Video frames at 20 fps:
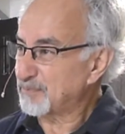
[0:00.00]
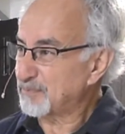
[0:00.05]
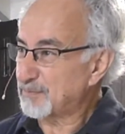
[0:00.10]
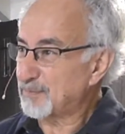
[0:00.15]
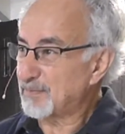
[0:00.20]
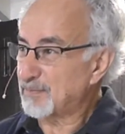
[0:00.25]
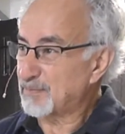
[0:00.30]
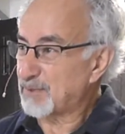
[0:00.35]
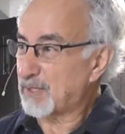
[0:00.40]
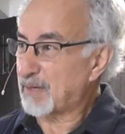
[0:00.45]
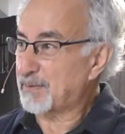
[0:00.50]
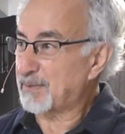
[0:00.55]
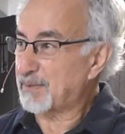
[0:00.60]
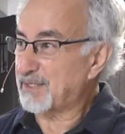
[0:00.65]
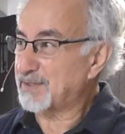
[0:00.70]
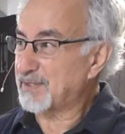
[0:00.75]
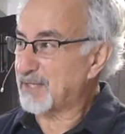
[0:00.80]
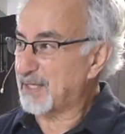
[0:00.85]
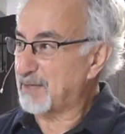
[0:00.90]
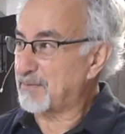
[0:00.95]
Probably a
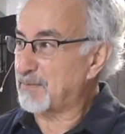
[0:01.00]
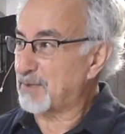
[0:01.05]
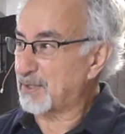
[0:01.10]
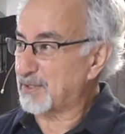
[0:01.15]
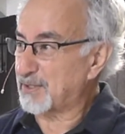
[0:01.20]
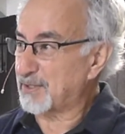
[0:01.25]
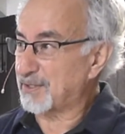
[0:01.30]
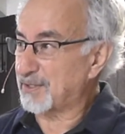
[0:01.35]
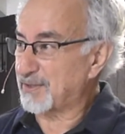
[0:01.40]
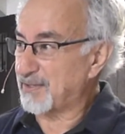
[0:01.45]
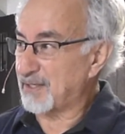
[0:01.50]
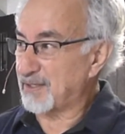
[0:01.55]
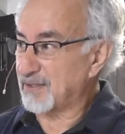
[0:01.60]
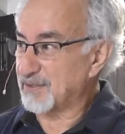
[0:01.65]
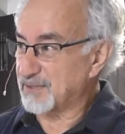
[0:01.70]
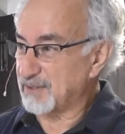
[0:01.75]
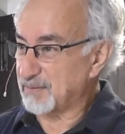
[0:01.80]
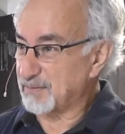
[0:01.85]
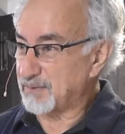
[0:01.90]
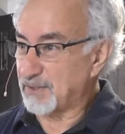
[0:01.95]
telemarketer. They all
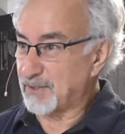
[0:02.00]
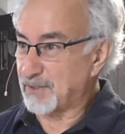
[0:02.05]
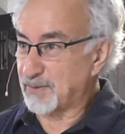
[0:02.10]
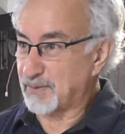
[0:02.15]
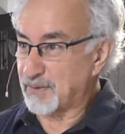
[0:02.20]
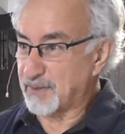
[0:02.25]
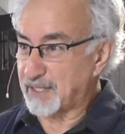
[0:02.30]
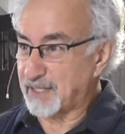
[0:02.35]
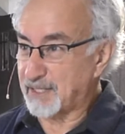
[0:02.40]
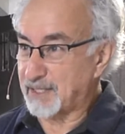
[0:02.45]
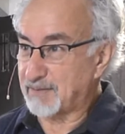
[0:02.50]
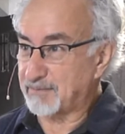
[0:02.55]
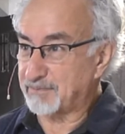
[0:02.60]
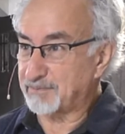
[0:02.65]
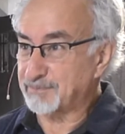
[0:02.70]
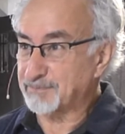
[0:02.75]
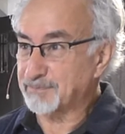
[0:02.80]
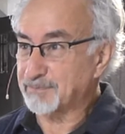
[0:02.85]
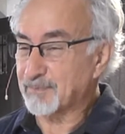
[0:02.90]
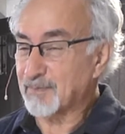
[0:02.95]
seem to know where I am.
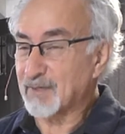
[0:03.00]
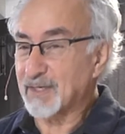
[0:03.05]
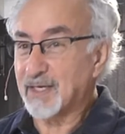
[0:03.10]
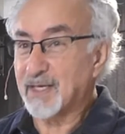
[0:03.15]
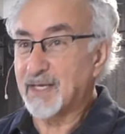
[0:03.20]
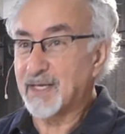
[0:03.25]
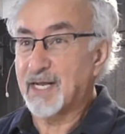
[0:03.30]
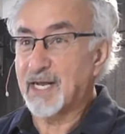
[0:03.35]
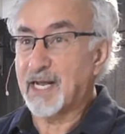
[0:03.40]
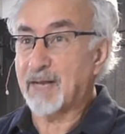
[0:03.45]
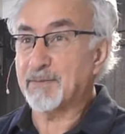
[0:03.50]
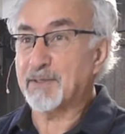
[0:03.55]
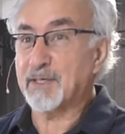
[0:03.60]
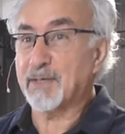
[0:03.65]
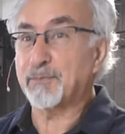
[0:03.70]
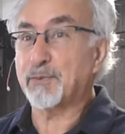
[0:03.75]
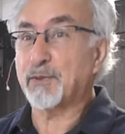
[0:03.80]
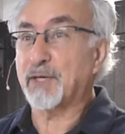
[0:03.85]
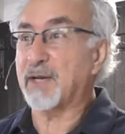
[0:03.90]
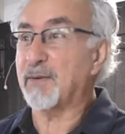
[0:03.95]
I'm going to
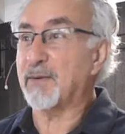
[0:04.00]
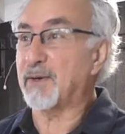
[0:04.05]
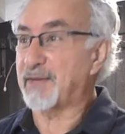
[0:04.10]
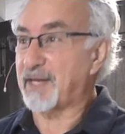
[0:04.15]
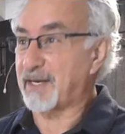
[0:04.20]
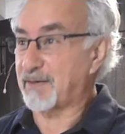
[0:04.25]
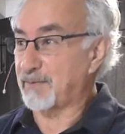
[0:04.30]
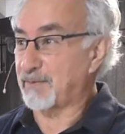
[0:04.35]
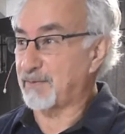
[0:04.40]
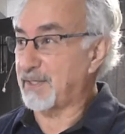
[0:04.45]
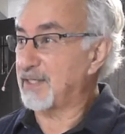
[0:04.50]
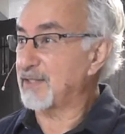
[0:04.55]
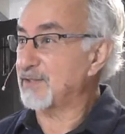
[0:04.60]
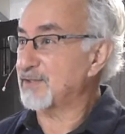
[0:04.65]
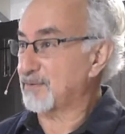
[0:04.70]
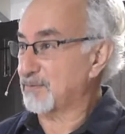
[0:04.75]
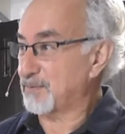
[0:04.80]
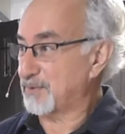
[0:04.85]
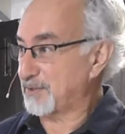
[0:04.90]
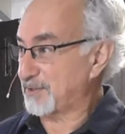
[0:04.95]
pray while that rings,
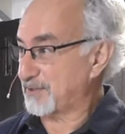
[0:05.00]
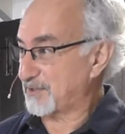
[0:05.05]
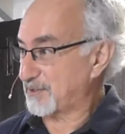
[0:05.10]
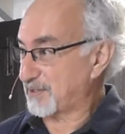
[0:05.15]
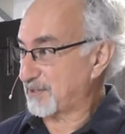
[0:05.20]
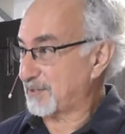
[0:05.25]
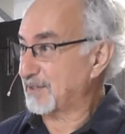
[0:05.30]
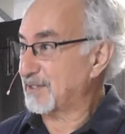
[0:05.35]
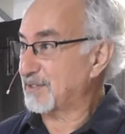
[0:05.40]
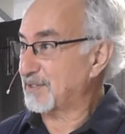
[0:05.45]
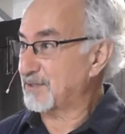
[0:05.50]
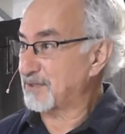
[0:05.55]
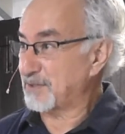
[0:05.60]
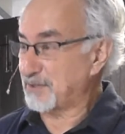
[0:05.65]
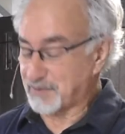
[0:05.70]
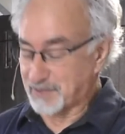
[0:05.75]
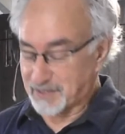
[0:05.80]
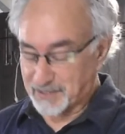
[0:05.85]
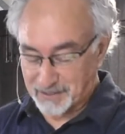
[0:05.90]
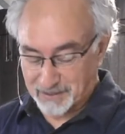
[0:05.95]
and we're just going to continue
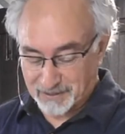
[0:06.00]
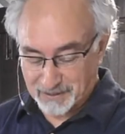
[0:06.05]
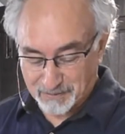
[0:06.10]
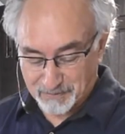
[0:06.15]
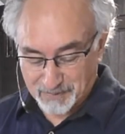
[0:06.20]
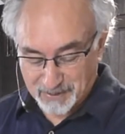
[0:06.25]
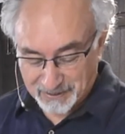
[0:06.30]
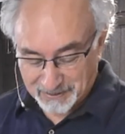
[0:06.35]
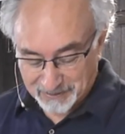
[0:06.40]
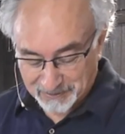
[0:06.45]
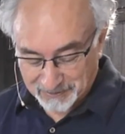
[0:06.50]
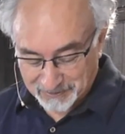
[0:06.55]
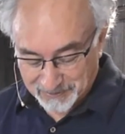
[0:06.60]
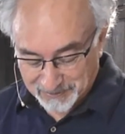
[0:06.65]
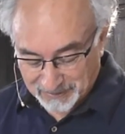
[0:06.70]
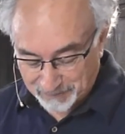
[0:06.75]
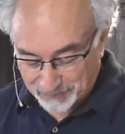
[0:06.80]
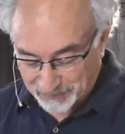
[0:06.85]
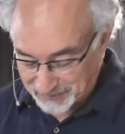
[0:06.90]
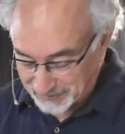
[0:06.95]
on, and I'm not going to
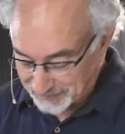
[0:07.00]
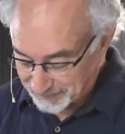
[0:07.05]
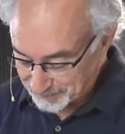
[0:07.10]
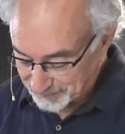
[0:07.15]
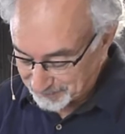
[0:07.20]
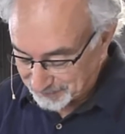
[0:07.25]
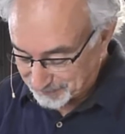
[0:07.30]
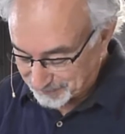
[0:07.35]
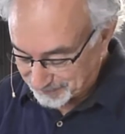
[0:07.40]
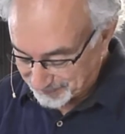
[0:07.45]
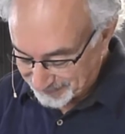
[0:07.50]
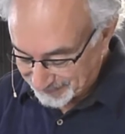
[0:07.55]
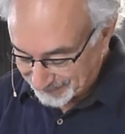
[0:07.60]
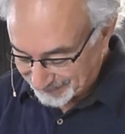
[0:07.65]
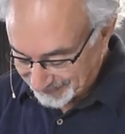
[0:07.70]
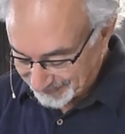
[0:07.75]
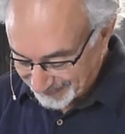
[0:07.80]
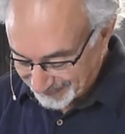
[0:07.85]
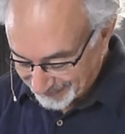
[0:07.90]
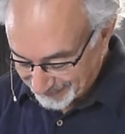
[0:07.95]
stop the
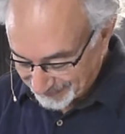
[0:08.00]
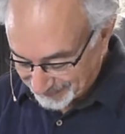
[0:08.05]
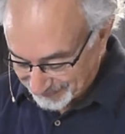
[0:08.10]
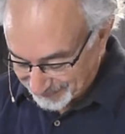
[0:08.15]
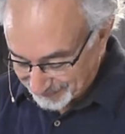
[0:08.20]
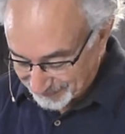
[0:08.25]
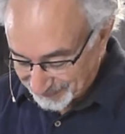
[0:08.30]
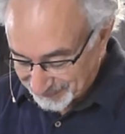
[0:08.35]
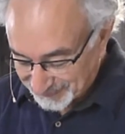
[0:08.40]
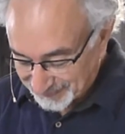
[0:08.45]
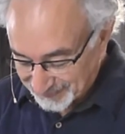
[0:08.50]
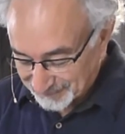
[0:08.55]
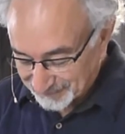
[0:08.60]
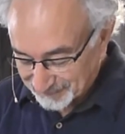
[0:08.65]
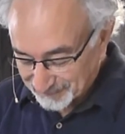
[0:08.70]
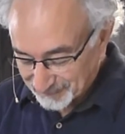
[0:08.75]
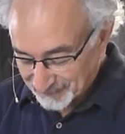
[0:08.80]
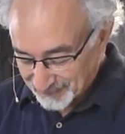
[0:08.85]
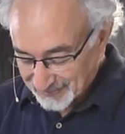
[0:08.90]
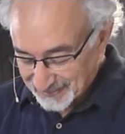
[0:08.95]
service here.
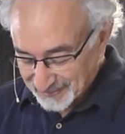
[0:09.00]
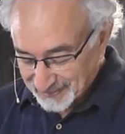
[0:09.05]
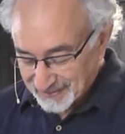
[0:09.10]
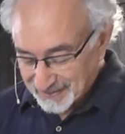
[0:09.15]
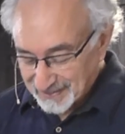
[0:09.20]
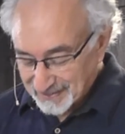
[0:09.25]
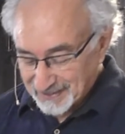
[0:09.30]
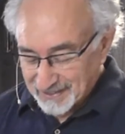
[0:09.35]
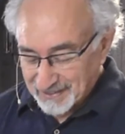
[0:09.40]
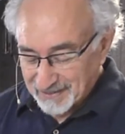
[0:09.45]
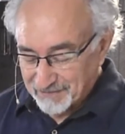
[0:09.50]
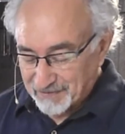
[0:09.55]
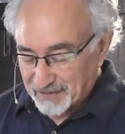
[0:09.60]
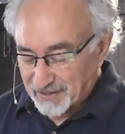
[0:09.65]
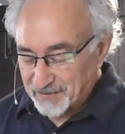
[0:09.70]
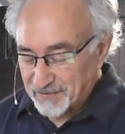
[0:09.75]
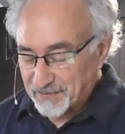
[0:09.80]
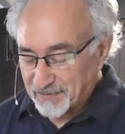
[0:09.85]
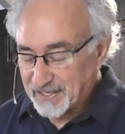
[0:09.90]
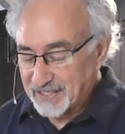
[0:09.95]

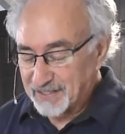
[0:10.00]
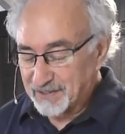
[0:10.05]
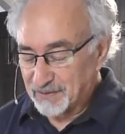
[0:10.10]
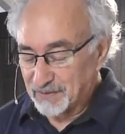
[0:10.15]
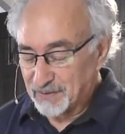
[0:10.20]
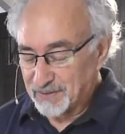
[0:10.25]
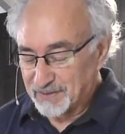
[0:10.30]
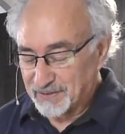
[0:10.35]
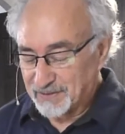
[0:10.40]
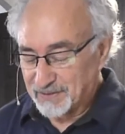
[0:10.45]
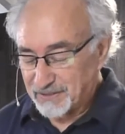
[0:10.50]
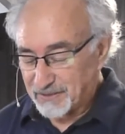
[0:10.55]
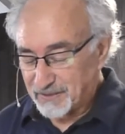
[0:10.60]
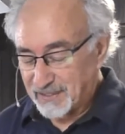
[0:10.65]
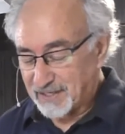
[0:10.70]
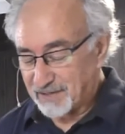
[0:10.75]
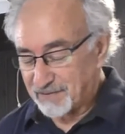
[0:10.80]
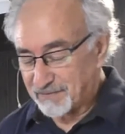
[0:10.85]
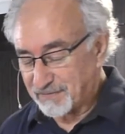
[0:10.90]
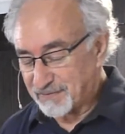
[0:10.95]
Father, thank you, Lord, that you
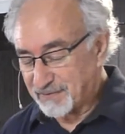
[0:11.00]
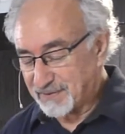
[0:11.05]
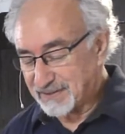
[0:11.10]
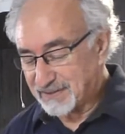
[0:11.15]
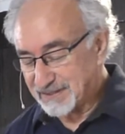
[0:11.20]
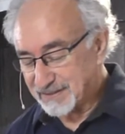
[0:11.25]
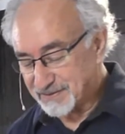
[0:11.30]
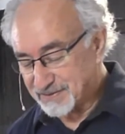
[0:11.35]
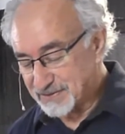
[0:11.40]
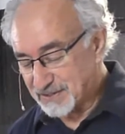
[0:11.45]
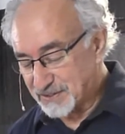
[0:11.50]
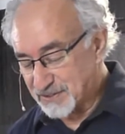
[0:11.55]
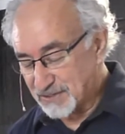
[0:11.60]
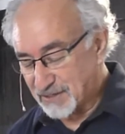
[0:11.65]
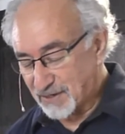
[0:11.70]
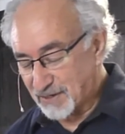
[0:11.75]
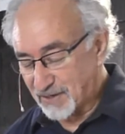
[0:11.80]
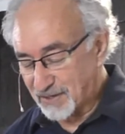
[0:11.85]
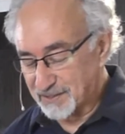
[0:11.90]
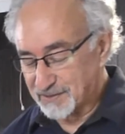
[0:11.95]
have such a
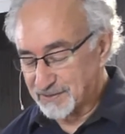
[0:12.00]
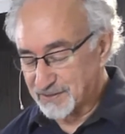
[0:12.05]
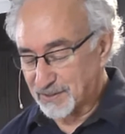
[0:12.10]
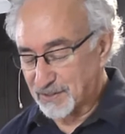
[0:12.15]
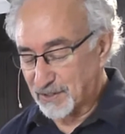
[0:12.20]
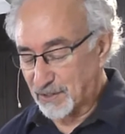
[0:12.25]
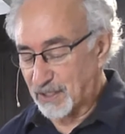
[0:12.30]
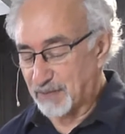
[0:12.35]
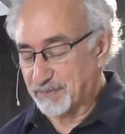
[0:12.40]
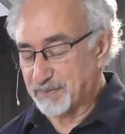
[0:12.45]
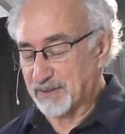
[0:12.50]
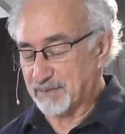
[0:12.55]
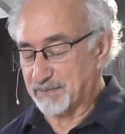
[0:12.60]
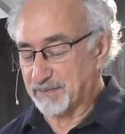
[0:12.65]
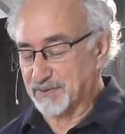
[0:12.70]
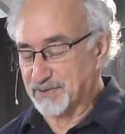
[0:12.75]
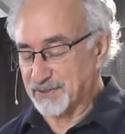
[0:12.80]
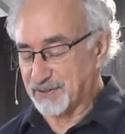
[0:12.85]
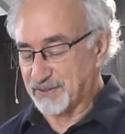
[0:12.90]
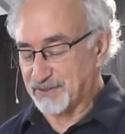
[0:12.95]
heart to call people
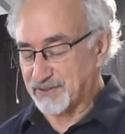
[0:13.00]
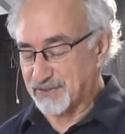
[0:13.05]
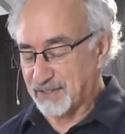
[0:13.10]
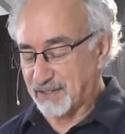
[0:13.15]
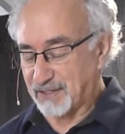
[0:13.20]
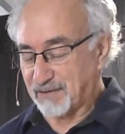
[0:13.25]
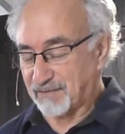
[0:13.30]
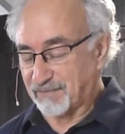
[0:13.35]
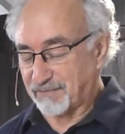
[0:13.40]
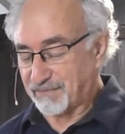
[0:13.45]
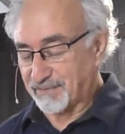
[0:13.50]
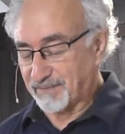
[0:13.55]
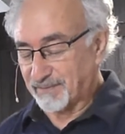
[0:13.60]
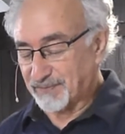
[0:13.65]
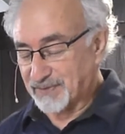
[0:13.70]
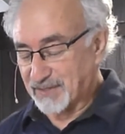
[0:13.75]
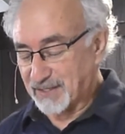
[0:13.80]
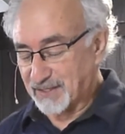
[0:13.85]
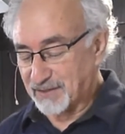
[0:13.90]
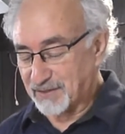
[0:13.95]
to yourself.
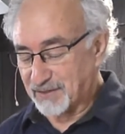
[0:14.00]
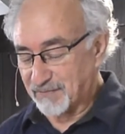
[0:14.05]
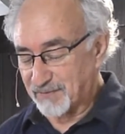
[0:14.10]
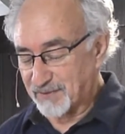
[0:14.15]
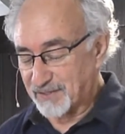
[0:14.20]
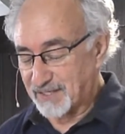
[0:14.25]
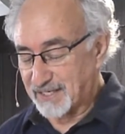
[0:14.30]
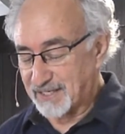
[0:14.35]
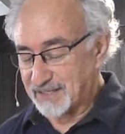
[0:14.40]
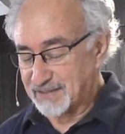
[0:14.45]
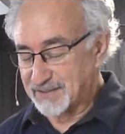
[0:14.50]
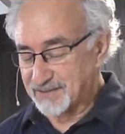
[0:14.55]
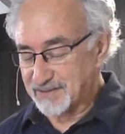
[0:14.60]
Thank you for that.